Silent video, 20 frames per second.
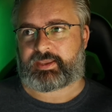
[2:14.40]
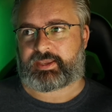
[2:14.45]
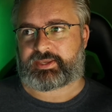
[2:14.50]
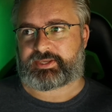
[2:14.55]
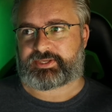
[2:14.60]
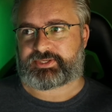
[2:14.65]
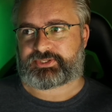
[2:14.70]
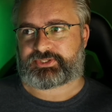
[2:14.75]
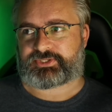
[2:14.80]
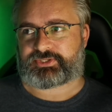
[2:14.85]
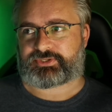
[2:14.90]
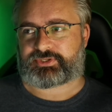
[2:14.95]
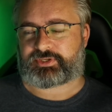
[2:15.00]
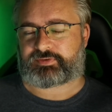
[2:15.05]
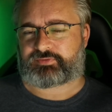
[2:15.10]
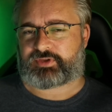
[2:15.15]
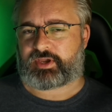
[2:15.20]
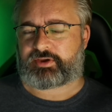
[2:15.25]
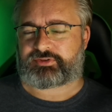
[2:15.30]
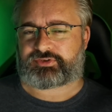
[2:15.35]
is
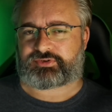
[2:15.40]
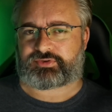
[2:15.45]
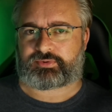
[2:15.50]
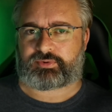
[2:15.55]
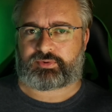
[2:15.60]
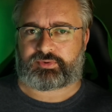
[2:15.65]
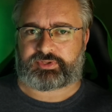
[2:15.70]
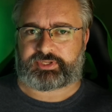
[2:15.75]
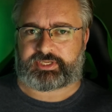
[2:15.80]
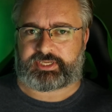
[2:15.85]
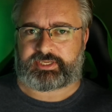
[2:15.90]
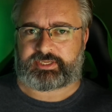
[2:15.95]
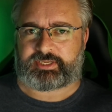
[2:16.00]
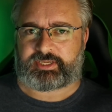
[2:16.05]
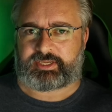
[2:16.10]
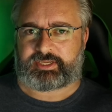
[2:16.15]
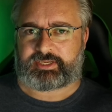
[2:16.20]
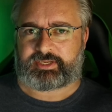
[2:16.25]
sort of go through all the